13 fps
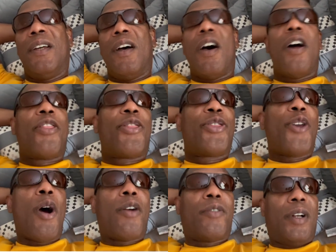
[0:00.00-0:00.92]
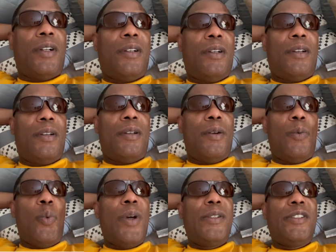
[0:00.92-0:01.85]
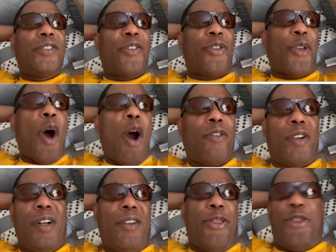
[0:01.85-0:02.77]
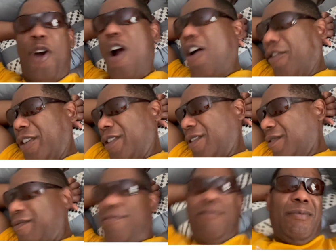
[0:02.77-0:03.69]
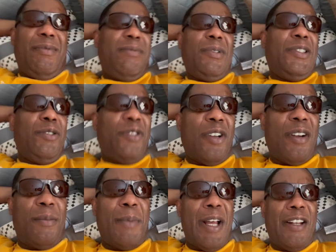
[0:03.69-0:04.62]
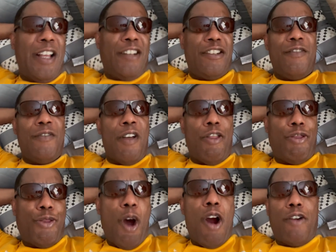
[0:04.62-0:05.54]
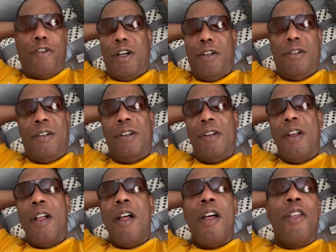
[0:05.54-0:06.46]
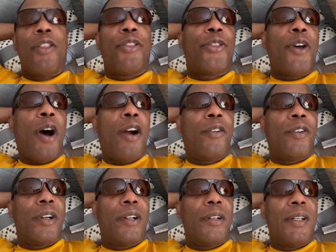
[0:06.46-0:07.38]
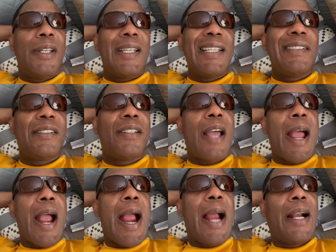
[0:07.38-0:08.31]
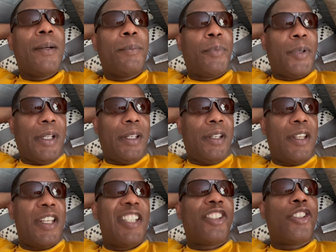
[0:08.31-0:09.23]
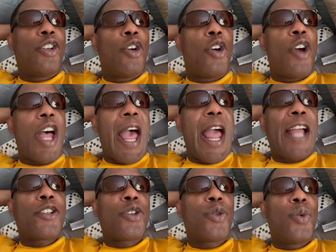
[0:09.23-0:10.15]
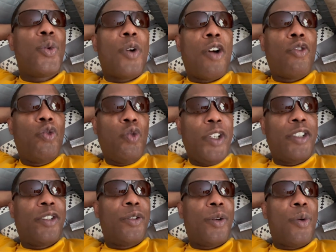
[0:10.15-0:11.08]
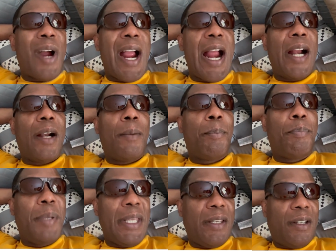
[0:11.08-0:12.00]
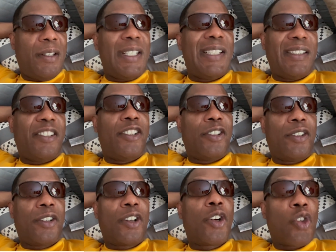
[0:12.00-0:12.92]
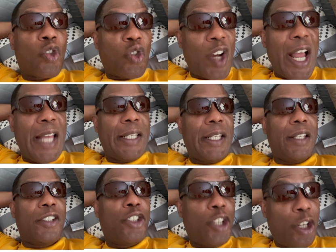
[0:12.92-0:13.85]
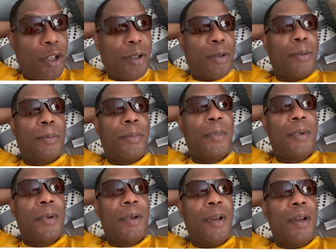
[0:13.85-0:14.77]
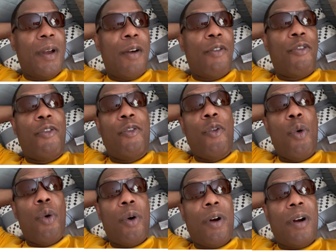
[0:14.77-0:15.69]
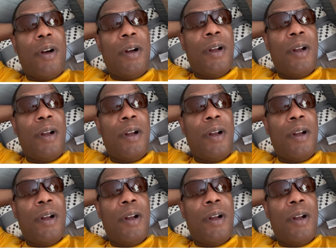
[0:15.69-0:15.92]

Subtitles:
a thara. What is thara? Thara? What you talking about, Ali? Thara. Thara is the Arabic. It's the actual original Arabia. It's the Quranic term for